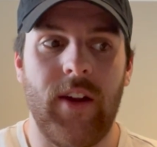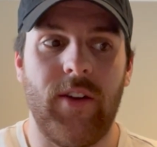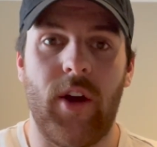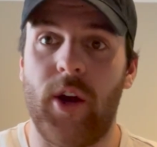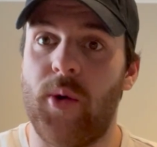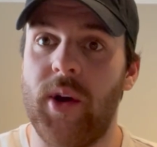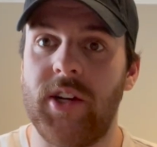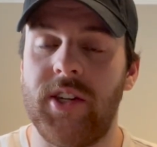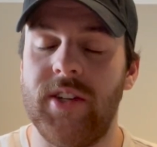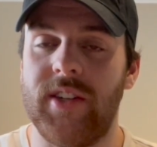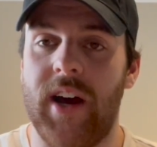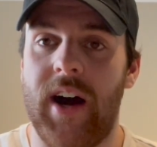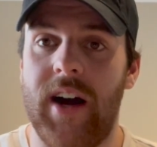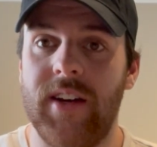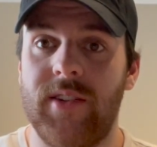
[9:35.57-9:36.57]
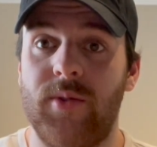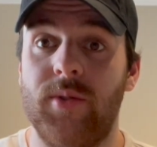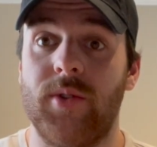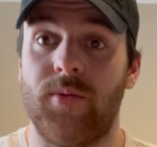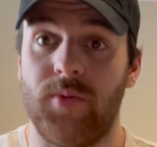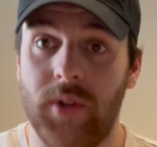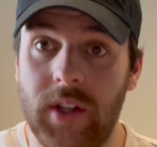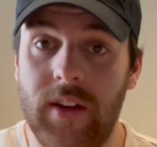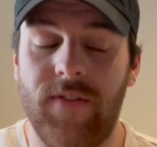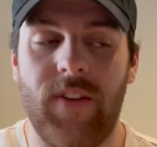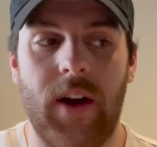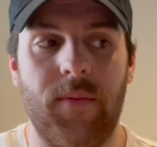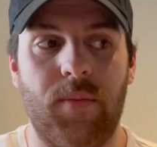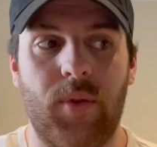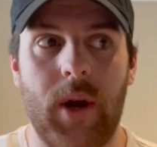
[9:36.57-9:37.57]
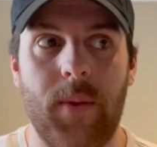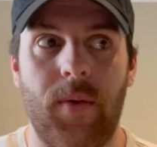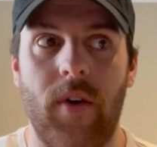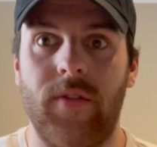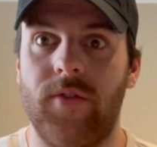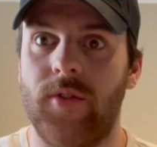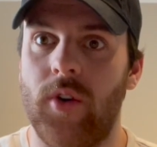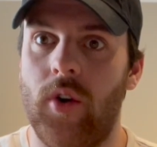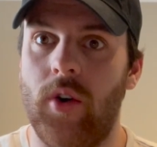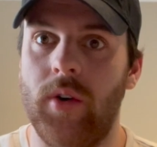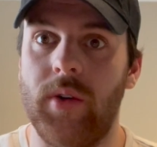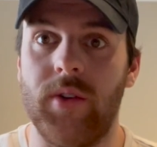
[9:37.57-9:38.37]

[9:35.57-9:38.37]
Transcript: No questions asked. It was a really fun prep overall.